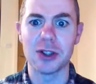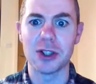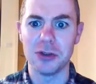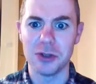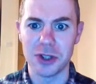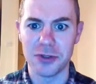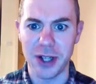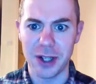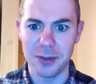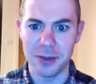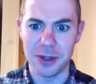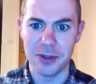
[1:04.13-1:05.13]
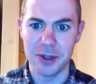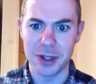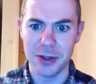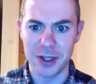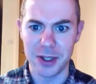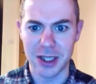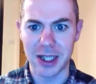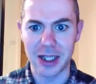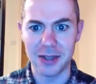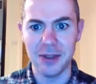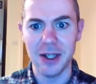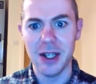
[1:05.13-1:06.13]
Soldiers vibe to it. So it's
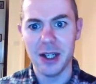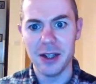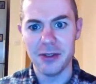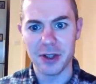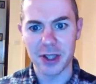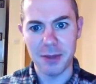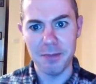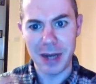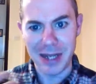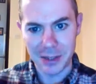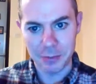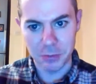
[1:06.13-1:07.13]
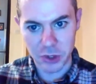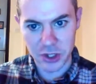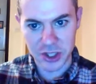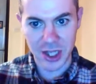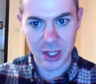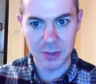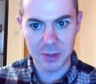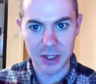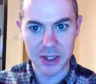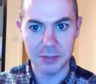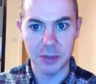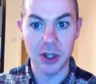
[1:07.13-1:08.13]
you've got that Band of Brothers
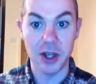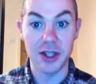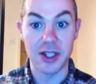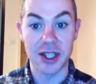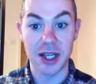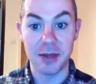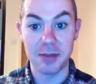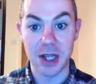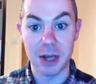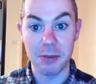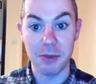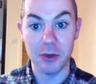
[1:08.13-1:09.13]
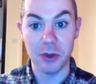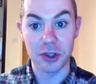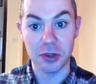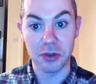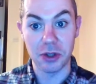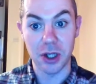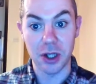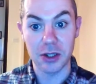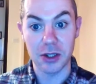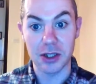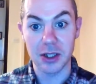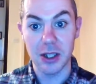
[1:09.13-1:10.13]
element, but at the same time you've also got
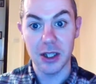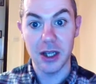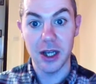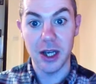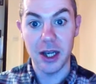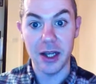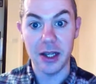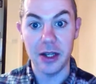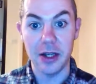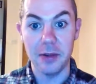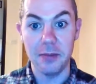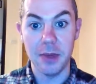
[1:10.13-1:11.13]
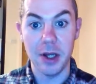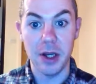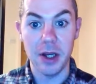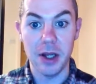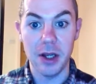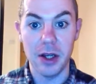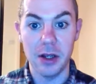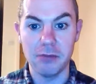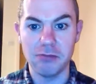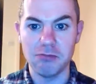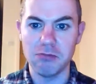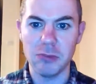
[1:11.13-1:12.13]
a
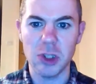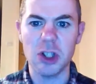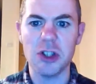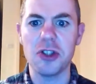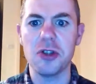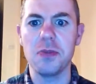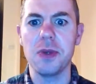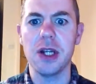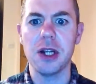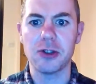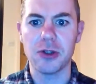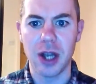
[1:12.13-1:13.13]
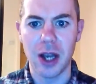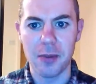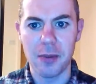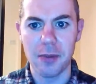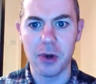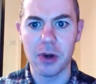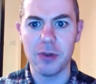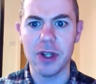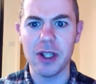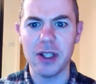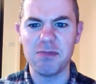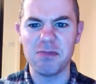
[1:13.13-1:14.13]
not a supernatural
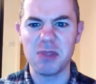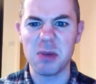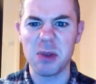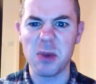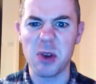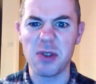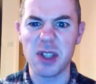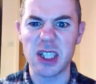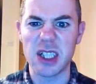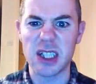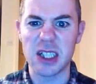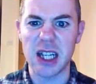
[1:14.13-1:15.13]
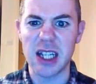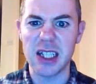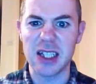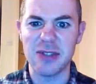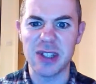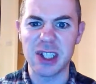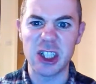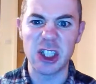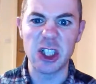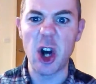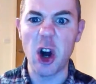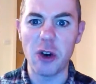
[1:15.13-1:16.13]
element, probably more of a science fiction
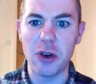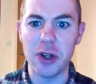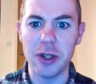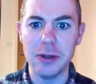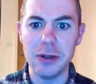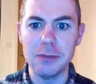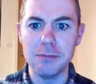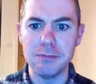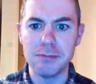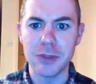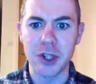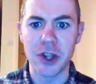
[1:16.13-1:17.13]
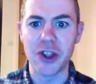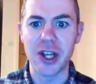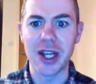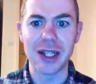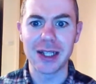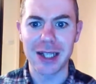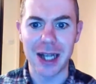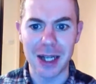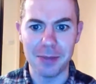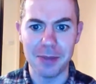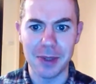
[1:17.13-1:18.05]
horror, The Thing type